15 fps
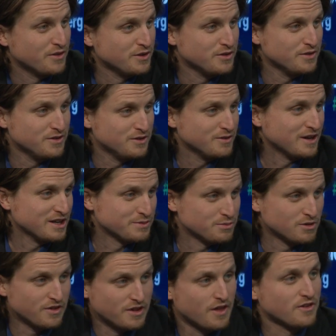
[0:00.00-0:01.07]
you guys were
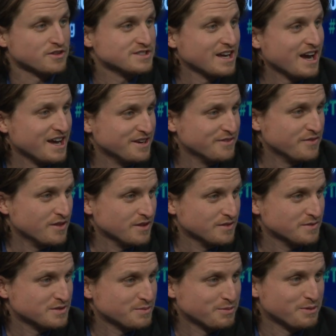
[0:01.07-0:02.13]
on the other side of the
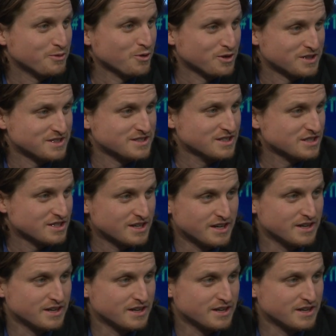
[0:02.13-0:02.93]
Supreme Court decision,